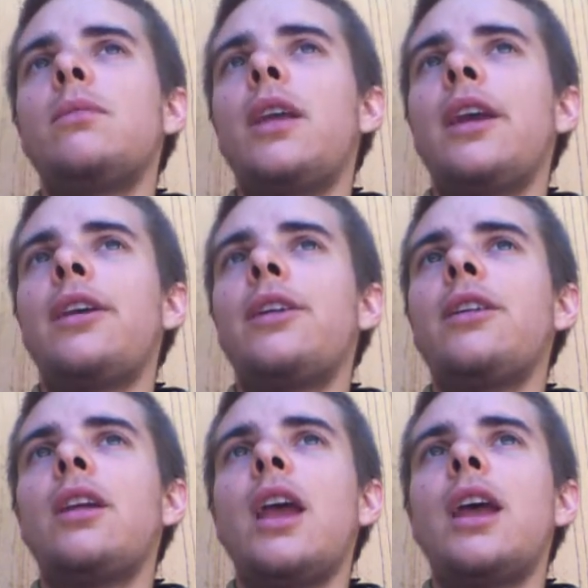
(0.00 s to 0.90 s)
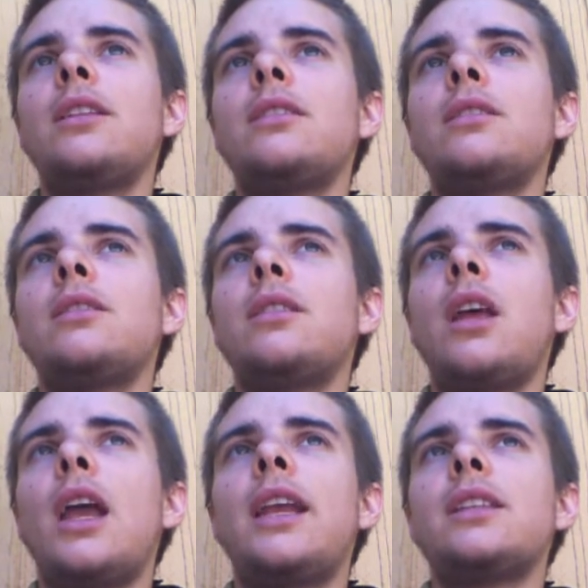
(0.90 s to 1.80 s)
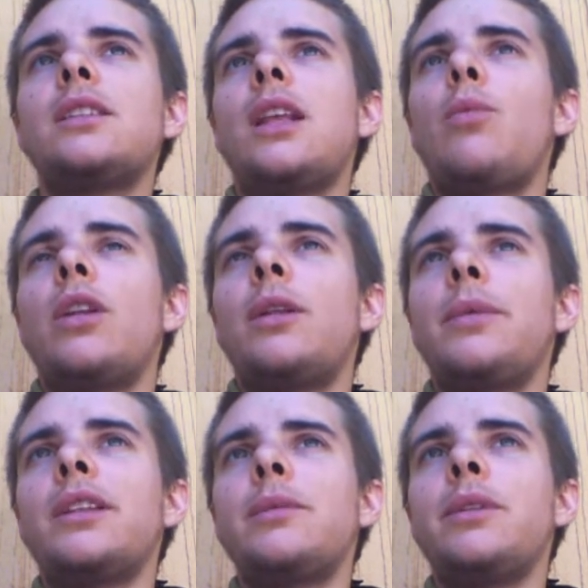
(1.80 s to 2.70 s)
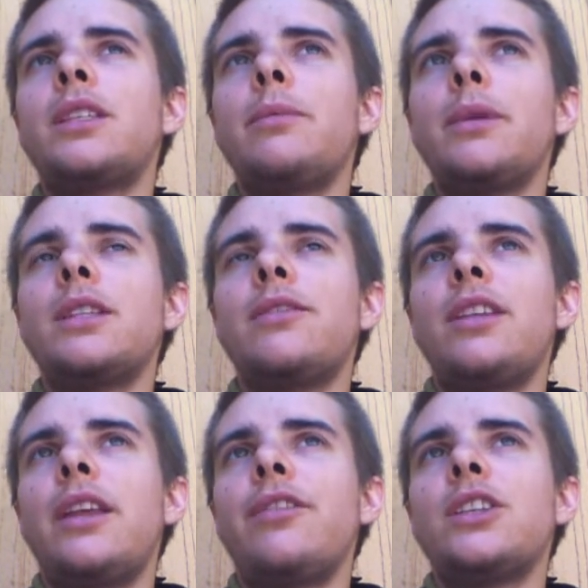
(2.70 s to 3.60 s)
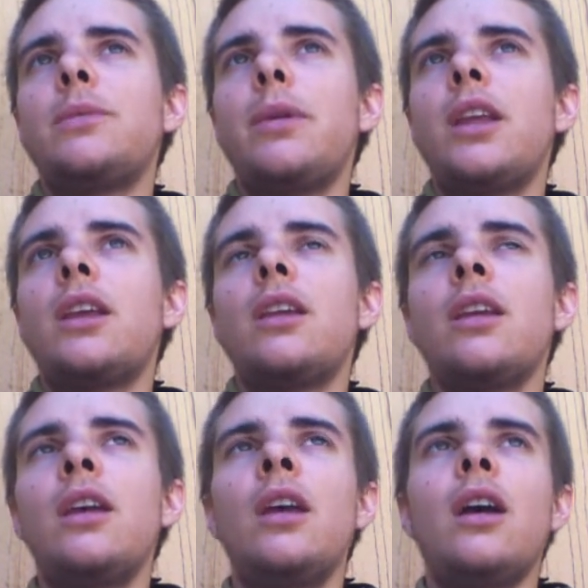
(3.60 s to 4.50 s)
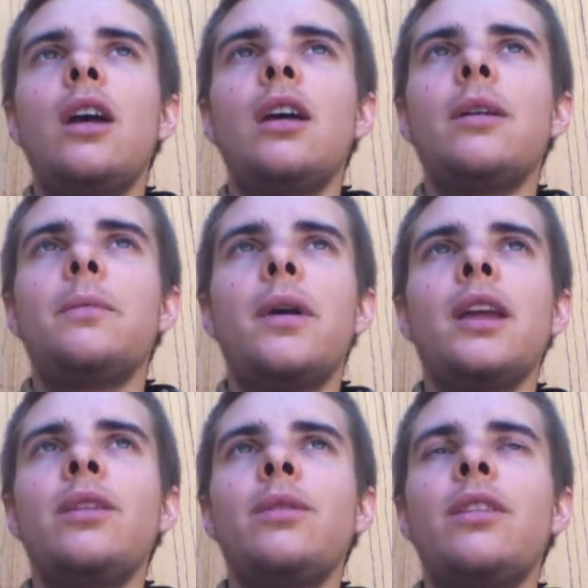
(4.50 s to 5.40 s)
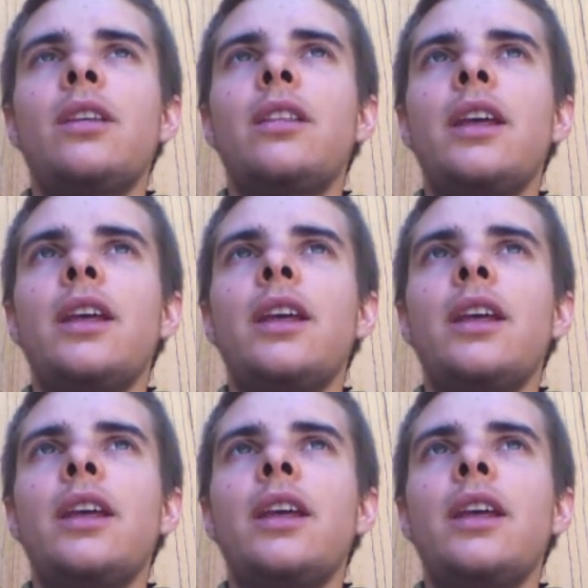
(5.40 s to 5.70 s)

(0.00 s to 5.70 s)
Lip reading: there, and I guess they wanted me to be submissive and never speak. I don't think